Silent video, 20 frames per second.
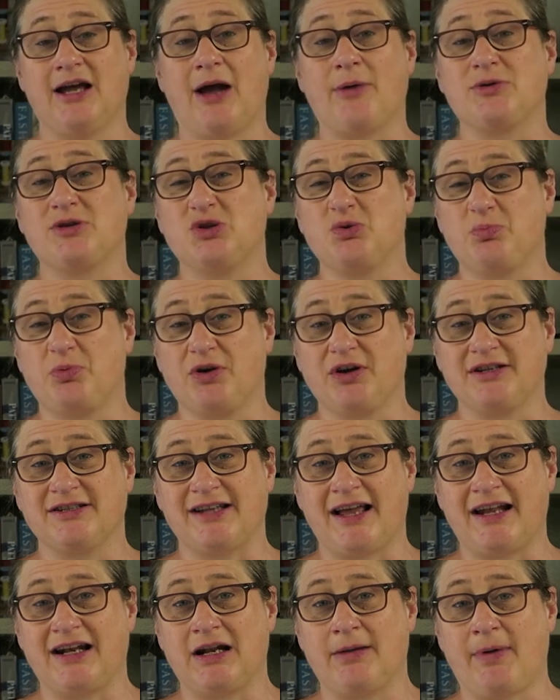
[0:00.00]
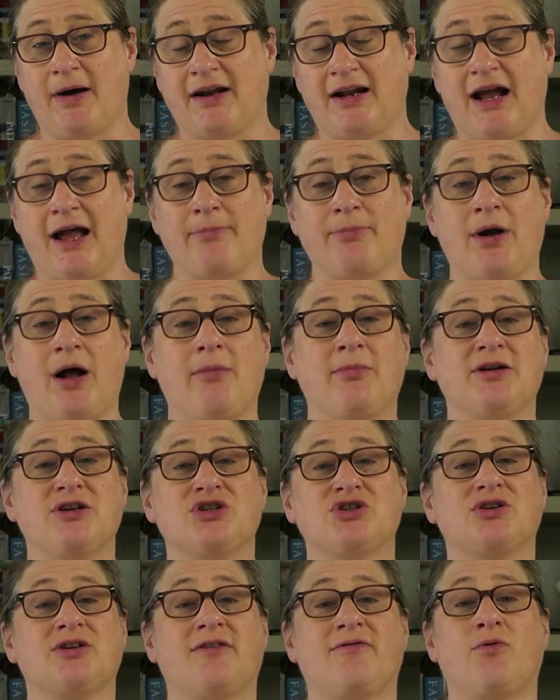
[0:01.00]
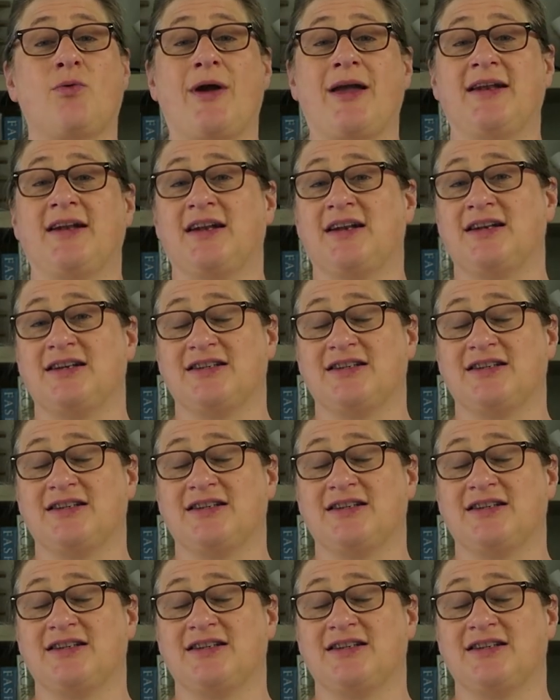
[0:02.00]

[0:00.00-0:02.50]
I was super excited about it. I probably should have waited